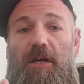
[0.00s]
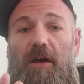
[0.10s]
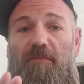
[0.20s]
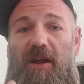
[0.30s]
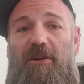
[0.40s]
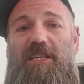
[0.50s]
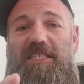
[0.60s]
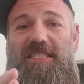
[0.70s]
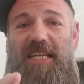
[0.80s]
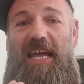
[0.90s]
a very
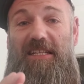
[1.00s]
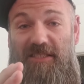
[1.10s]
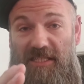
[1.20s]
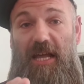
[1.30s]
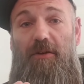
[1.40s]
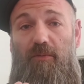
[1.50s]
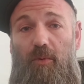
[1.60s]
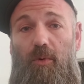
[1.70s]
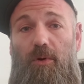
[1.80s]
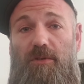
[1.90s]
set of
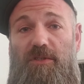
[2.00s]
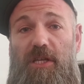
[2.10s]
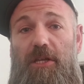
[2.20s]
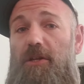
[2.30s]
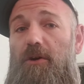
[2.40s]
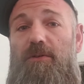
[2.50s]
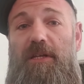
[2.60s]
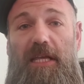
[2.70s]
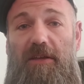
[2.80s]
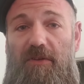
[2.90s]
rules that you
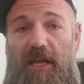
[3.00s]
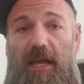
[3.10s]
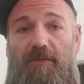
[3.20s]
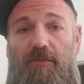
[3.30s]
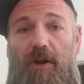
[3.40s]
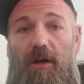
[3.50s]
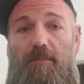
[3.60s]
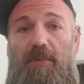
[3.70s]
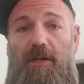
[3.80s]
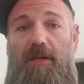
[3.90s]
don't deviate
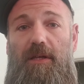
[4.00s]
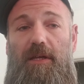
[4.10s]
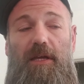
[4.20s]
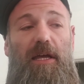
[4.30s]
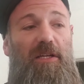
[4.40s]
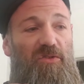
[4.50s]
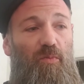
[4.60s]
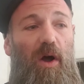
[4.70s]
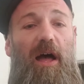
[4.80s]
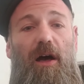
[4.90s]
from, as
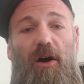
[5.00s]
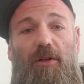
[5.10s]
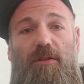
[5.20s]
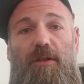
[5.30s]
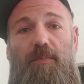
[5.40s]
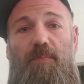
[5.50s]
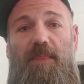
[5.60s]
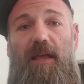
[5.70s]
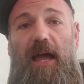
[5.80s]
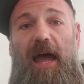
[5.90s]
well
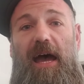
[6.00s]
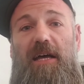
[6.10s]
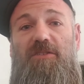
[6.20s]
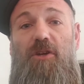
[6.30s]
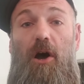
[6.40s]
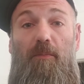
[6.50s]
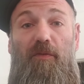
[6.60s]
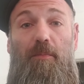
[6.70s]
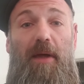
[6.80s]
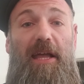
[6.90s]
as
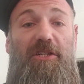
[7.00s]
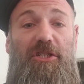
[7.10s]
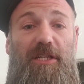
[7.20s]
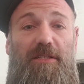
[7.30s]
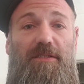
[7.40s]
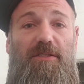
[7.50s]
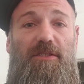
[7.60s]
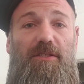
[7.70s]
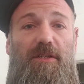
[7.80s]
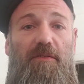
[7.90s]

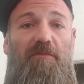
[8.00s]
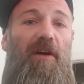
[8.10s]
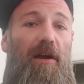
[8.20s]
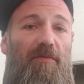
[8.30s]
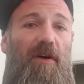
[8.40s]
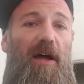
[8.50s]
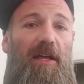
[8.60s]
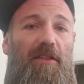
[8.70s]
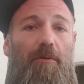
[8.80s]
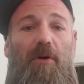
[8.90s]
confirmations
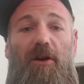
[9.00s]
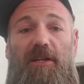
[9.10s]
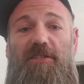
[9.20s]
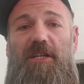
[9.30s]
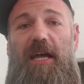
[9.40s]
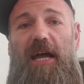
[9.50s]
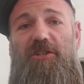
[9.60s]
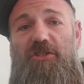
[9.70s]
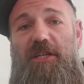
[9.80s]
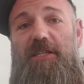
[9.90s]
verifying that a market's going to
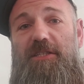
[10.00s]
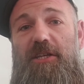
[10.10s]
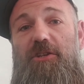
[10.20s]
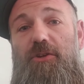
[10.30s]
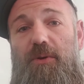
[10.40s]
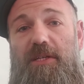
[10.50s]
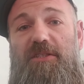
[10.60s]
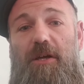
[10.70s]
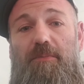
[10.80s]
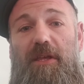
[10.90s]
actually continue doing
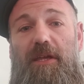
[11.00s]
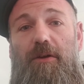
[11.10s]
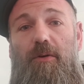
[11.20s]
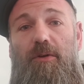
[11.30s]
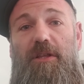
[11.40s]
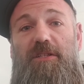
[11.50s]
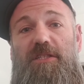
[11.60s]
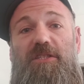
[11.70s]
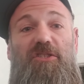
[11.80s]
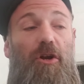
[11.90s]
something, or that it's
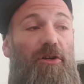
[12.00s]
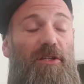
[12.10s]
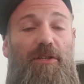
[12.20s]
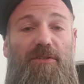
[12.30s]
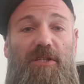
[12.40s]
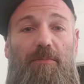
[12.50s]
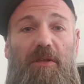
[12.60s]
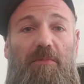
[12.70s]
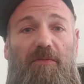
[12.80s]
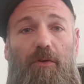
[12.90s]
going to start to do
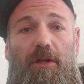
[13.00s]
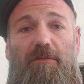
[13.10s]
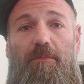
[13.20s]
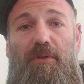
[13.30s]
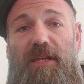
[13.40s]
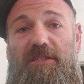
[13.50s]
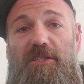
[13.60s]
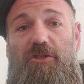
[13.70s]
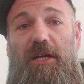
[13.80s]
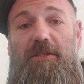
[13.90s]
something before you even place
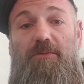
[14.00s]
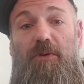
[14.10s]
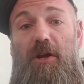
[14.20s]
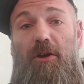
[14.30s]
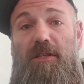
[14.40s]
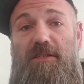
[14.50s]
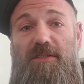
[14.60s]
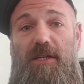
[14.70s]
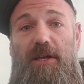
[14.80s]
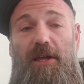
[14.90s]
any trades regardless.